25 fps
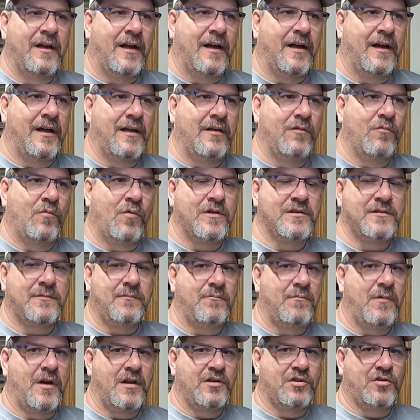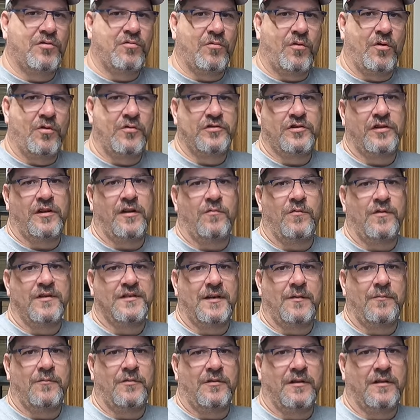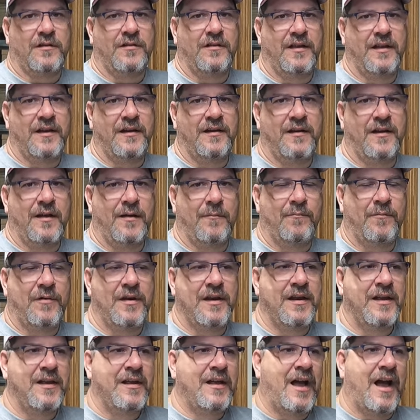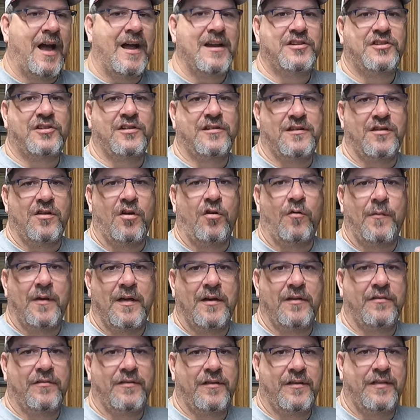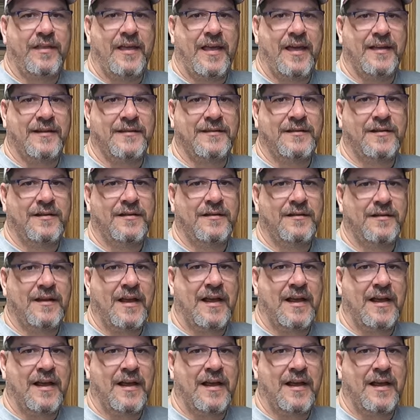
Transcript: Uh, it wasn't much corrosion. I was able to clean it up, but I should know better than that.